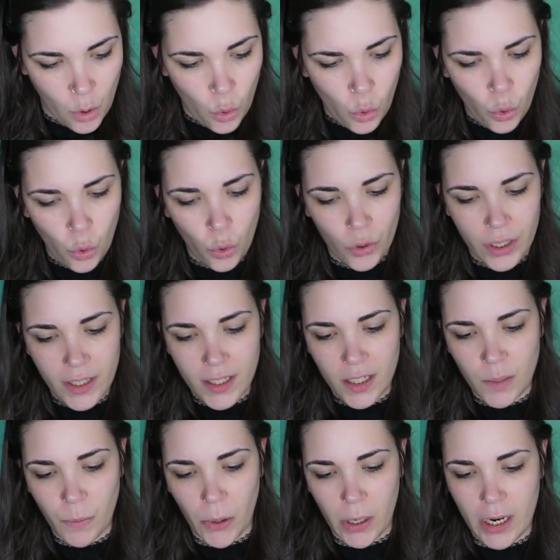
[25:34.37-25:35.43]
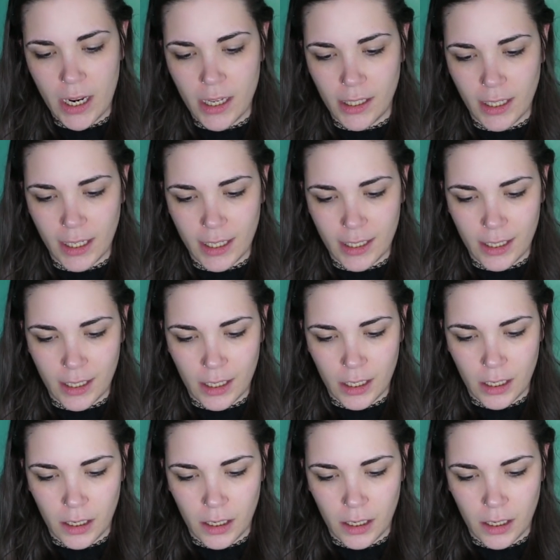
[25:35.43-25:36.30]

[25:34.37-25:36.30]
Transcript: Ooh, this is pretty. It's like a